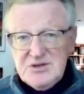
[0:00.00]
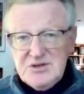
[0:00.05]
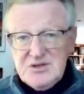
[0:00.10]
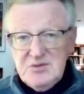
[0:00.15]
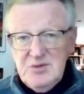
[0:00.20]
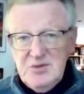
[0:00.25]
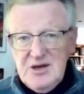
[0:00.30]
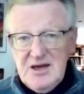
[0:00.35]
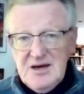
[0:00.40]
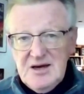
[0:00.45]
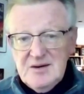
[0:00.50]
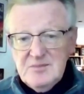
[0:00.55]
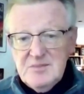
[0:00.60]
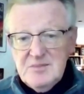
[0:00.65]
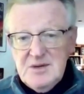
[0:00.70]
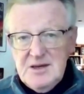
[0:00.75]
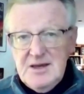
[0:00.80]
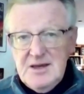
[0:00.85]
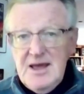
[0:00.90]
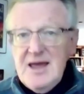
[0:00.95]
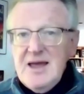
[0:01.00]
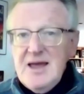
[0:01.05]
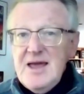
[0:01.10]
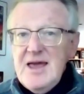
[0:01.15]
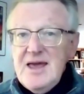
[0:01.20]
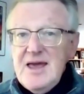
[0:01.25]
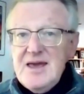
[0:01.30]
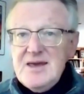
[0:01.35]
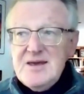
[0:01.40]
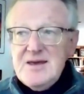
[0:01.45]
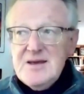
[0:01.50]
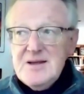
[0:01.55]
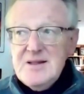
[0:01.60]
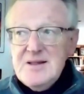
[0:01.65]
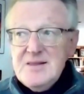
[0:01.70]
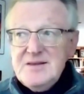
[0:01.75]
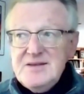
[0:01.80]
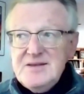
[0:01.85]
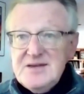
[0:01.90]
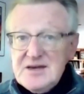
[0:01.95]
to become a
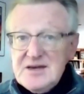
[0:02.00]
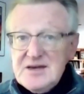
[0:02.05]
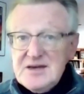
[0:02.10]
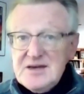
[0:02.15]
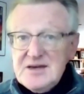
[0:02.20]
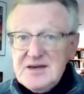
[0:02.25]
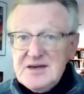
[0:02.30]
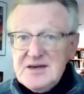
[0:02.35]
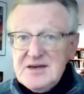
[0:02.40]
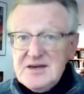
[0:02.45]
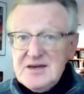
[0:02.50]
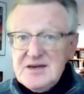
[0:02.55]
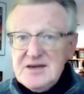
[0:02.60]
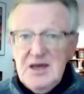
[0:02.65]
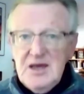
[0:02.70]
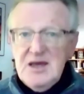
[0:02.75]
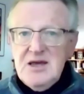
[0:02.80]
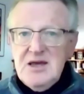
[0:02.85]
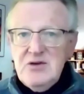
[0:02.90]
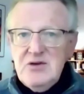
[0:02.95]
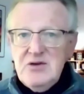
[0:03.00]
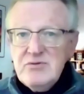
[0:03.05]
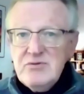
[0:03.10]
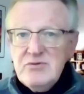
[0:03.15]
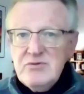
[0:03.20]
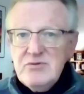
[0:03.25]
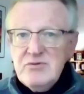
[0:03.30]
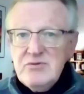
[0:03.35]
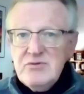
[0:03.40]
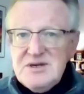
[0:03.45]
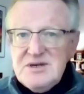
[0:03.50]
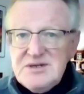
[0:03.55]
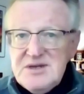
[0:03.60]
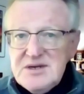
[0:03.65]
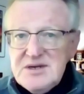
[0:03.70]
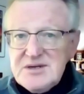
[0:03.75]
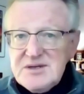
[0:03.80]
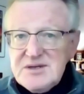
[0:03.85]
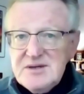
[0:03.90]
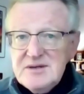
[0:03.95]
dictator. He
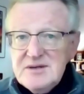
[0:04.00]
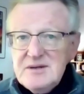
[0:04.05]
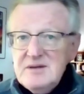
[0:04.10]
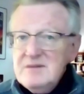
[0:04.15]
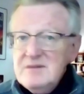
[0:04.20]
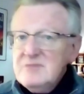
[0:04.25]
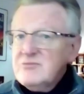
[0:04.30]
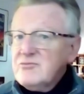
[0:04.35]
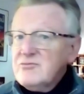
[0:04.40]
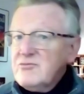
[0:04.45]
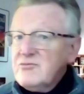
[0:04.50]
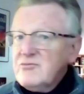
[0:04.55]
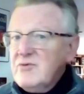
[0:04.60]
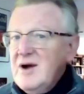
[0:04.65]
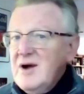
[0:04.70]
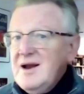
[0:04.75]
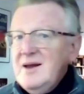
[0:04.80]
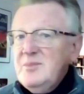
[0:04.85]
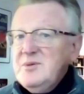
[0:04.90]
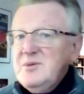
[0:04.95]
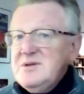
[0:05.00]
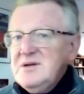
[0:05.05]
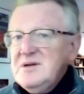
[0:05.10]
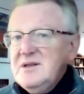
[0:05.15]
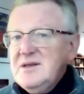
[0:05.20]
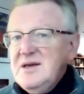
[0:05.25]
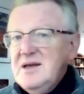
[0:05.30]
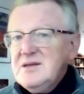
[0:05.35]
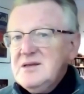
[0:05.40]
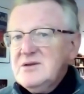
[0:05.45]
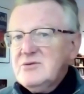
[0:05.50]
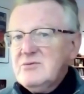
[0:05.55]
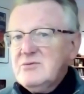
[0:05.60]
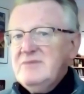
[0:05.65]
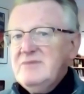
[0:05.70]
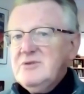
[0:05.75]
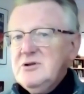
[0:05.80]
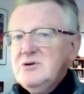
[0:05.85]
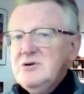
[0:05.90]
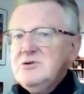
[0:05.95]
resisted right up until the end of the
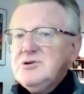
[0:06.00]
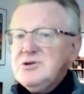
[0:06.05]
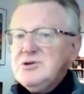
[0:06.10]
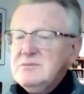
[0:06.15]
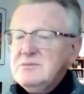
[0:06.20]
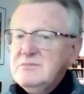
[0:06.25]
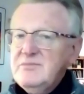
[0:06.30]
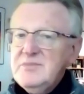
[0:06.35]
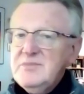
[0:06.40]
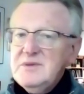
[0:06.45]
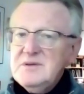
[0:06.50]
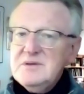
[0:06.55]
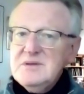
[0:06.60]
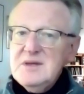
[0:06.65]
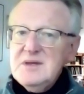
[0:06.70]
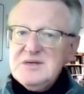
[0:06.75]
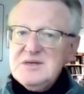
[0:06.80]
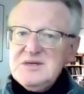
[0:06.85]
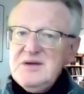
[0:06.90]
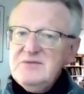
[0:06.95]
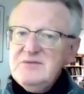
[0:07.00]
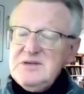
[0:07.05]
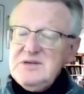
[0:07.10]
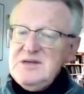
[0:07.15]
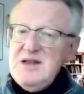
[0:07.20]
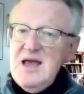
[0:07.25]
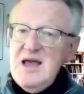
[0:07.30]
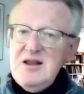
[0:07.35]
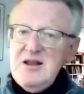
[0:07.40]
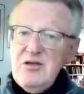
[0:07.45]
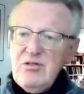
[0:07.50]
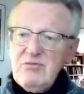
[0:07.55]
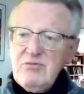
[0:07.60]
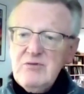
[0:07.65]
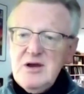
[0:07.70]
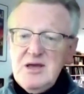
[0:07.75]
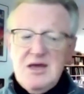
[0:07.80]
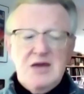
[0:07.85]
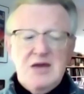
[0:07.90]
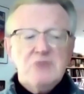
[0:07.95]
revolution. In 1783,
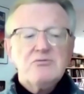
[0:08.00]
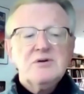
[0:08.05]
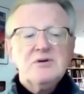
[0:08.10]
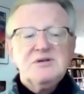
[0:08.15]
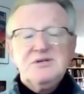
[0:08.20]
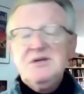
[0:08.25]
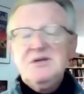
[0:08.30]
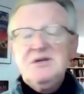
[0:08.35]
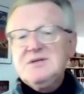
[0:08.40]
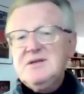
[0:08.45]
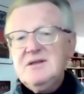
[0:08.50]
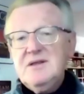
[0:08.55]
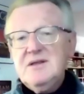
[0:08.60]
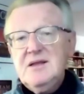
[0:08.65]
he resisted